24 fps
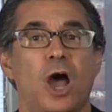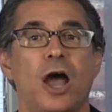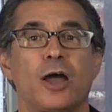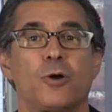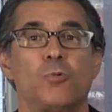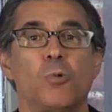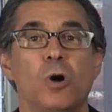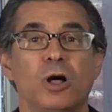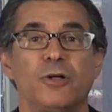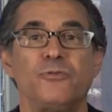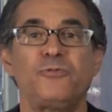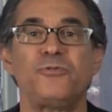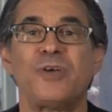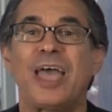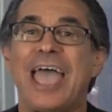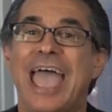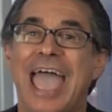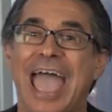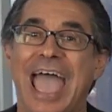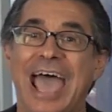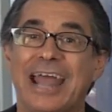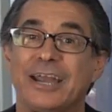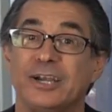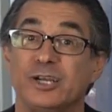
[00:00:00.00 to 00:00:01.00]
Doc Wolf
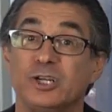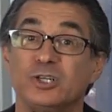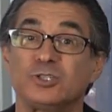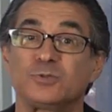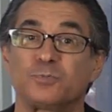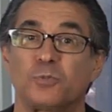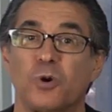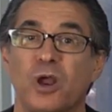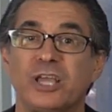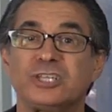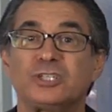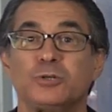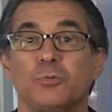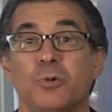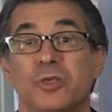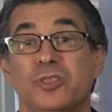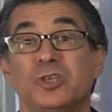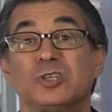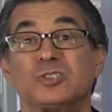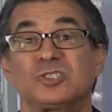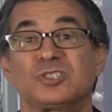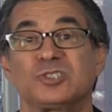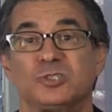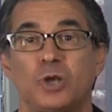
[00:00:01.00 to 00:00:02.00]
added inspiration with
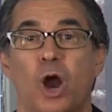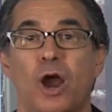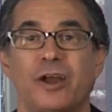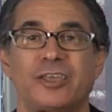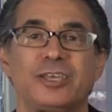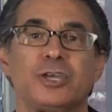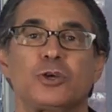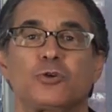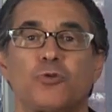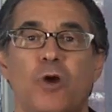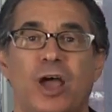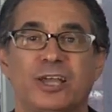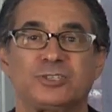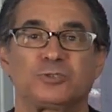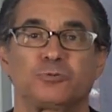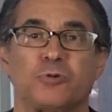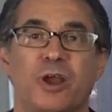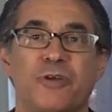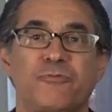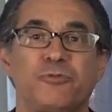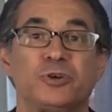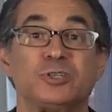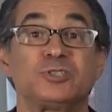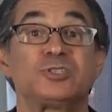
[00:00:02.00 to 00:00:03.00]
his snarky cross
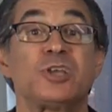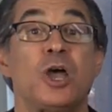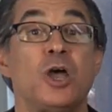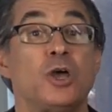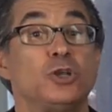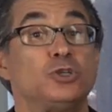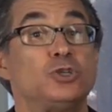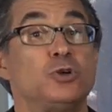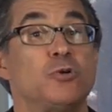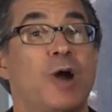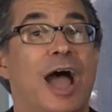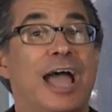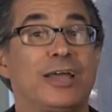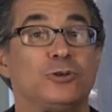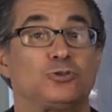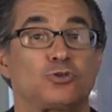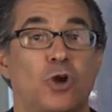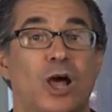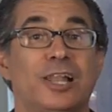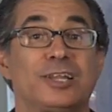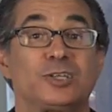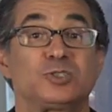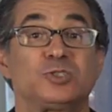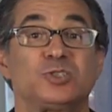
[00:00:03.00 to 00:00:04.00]
reference to
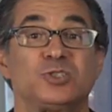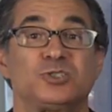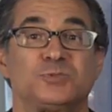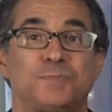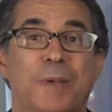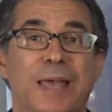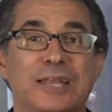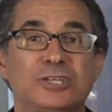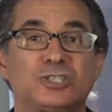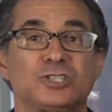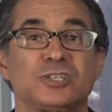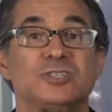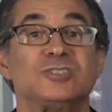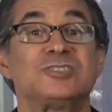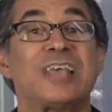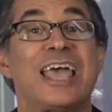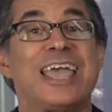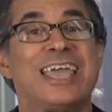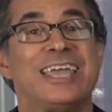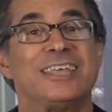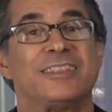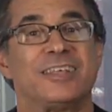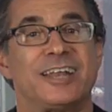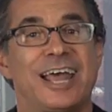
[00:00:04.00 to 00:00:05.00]
hydraulic suspensions
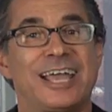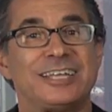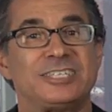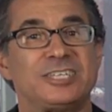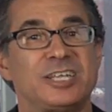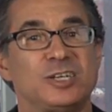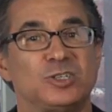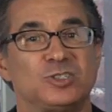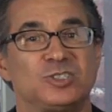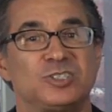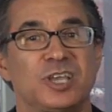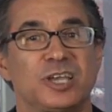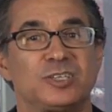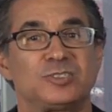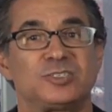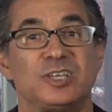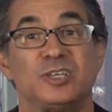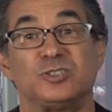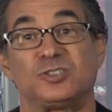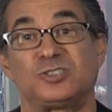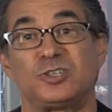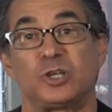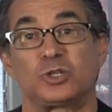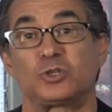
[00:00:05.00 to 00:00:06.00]
in the
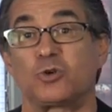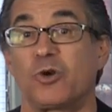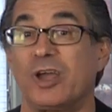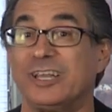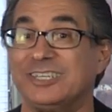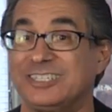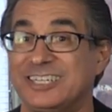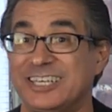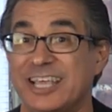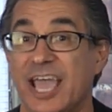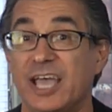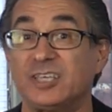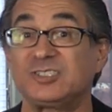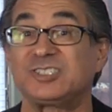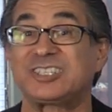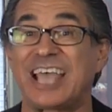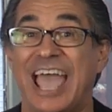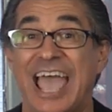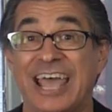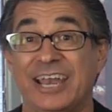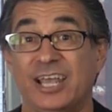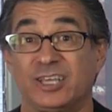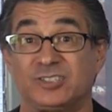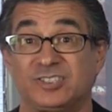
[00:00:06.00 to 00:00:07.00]
1960s Citroën DS
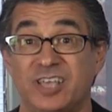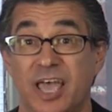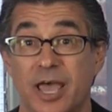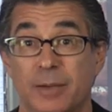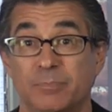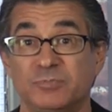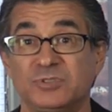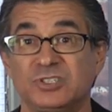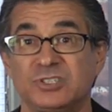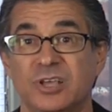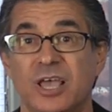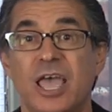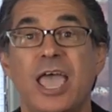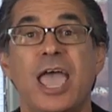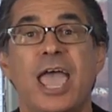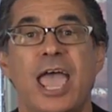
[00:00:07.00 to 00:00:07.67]
NSMs